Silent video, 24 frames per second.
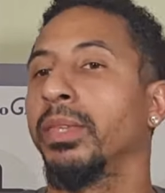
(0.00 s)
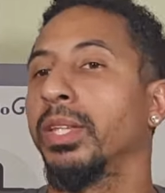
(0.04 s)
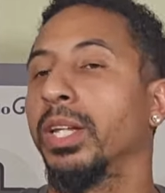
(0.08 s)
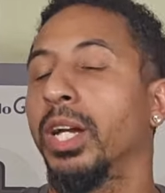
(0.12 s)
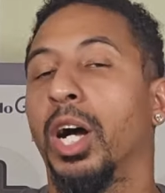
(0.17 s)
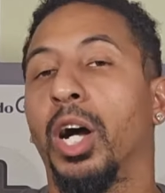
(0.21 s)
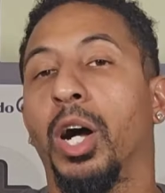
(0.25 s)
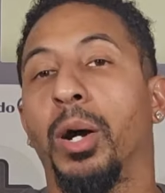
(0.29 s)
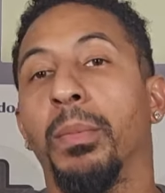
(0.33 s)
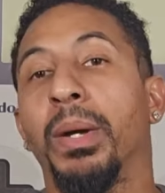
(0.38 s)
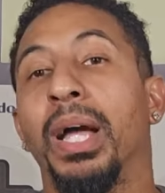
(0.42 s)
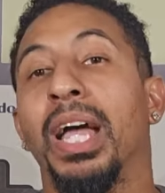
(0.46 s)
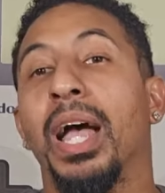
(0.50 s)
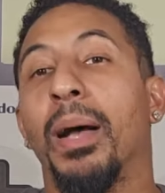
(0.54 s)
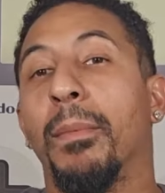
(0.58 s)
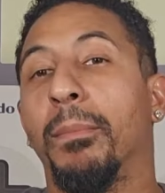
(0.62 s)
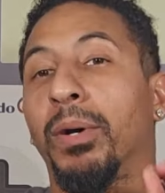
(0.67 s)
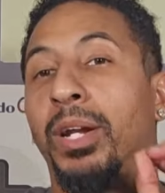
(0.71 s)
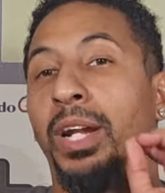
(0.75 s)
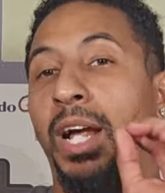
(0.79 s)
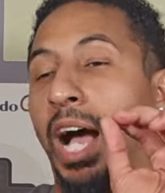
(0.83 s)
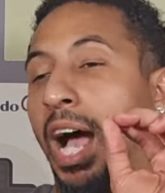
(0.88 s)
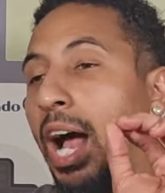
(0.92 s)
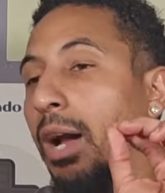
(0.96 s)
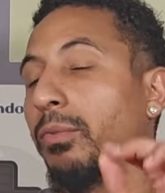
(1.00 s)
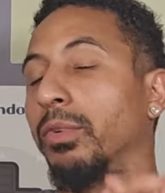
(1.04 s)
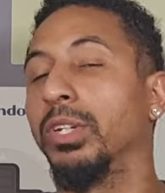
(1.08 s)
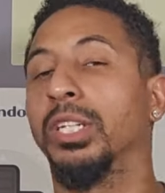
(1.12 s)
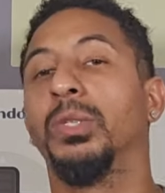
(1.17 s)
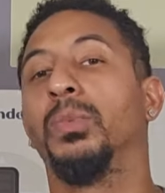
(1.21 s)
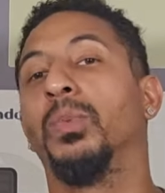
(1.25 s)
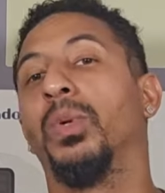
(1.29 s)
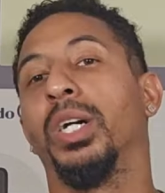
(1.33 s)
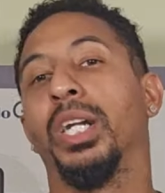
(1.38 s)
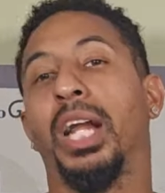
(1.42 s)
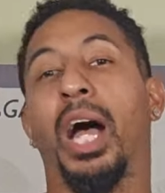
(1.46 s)
Um, but I really
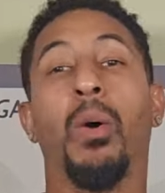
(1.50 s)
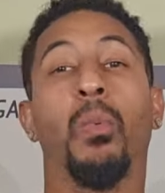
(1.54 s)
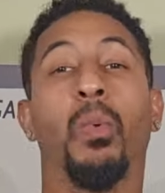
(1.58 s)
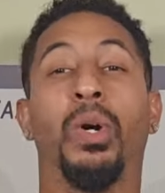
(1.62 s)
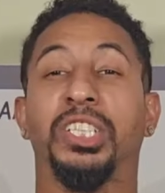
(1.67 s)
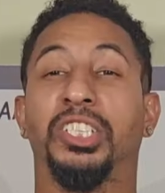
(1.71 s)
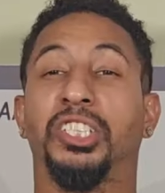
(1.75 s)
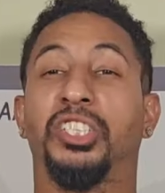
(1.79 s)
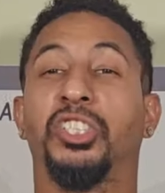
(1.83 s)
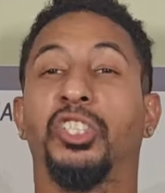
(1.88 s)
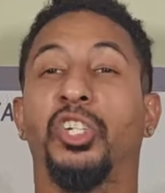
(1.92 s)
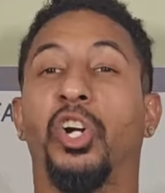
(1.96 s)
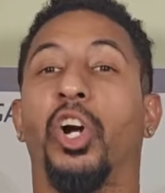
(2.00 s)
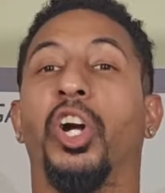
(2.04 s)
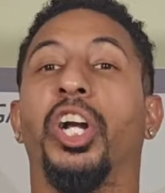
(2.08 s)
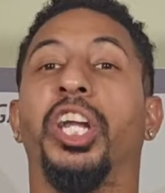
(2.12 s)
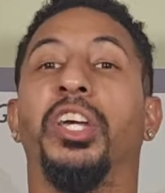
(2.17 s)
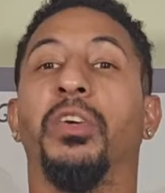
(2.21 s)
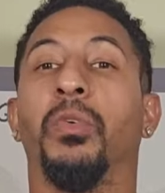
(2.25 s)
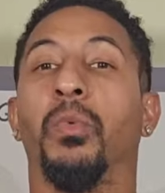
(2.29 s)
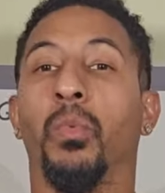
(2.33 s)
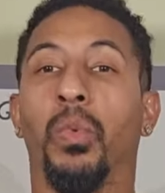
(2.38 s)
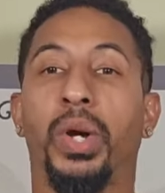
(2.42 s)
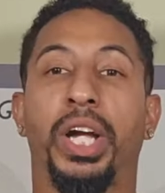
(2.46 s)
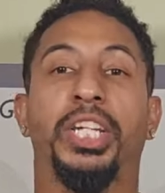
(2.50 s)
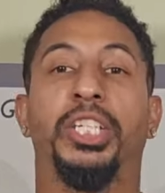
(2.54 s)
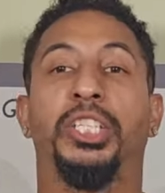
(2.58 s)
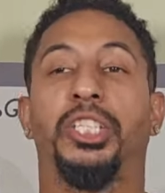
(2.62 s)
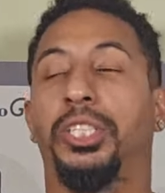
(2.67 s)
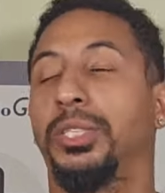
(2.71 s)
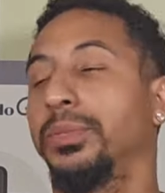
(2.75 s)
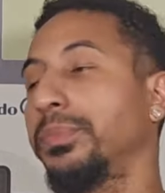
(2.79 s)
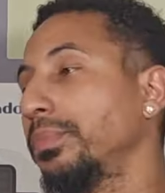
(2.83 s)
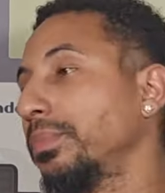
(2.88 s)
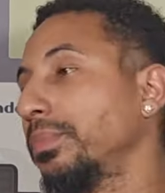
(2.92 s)
want, I want Scarlet Witch